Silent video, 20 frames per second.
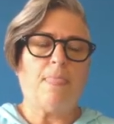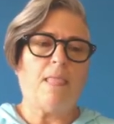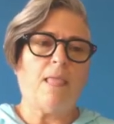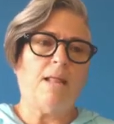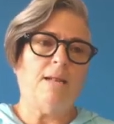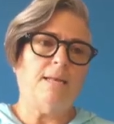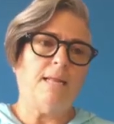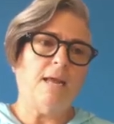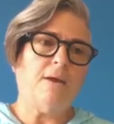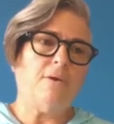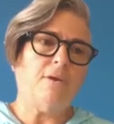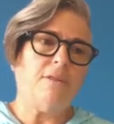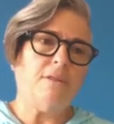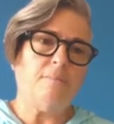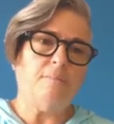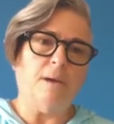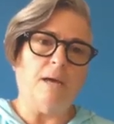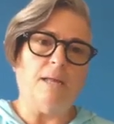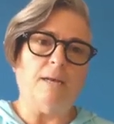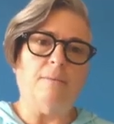Down at the
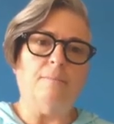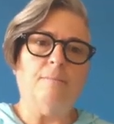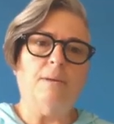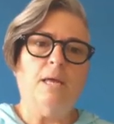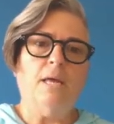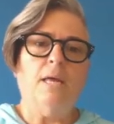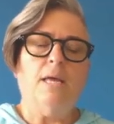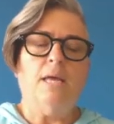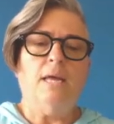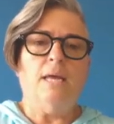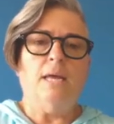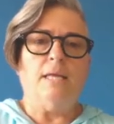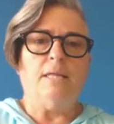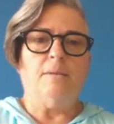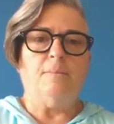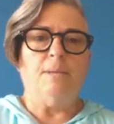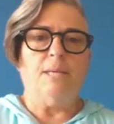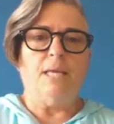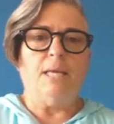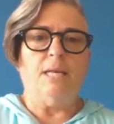bottom, at
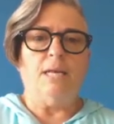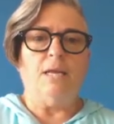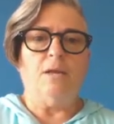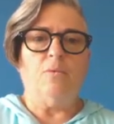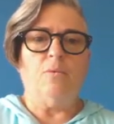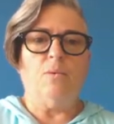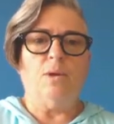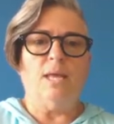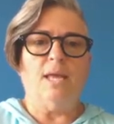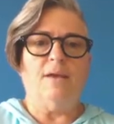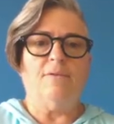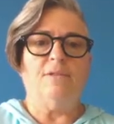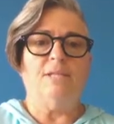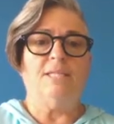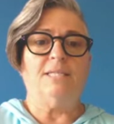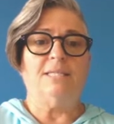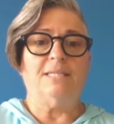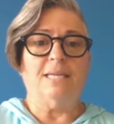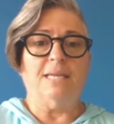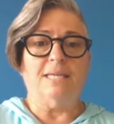the beginning, we have the
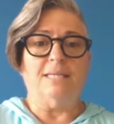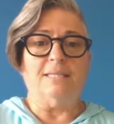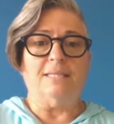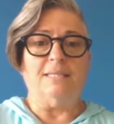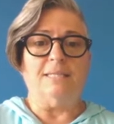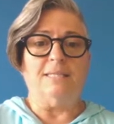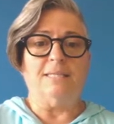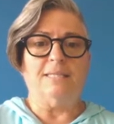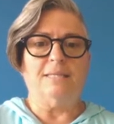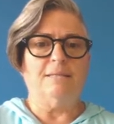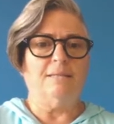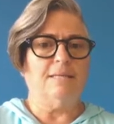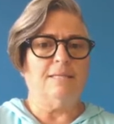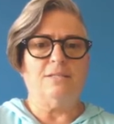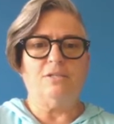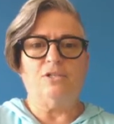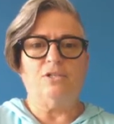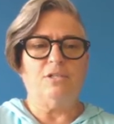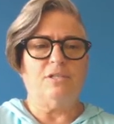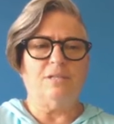stasis.
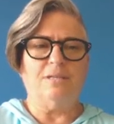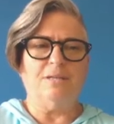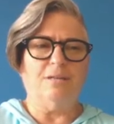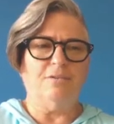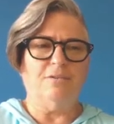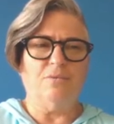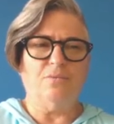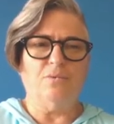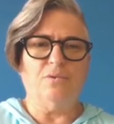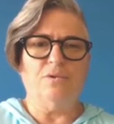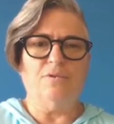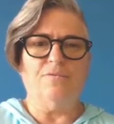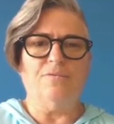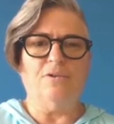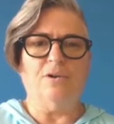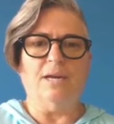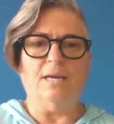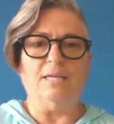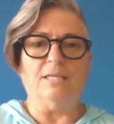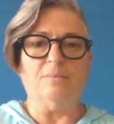That's just another word
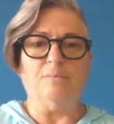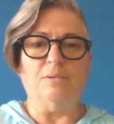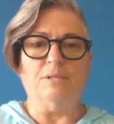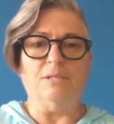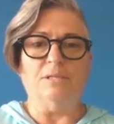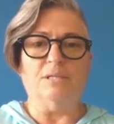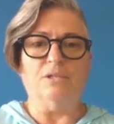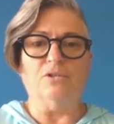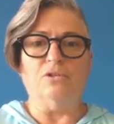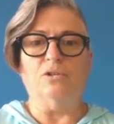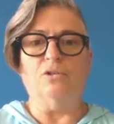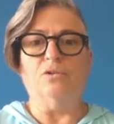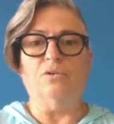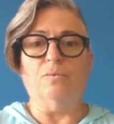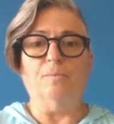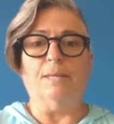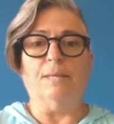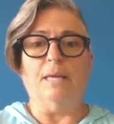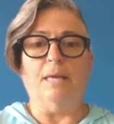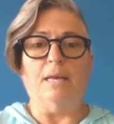for exposition or
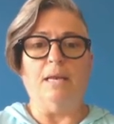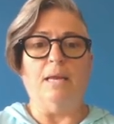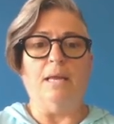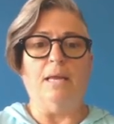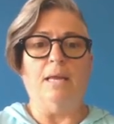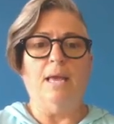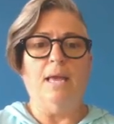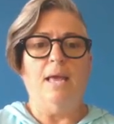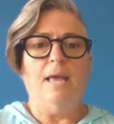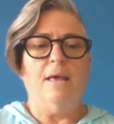beginning.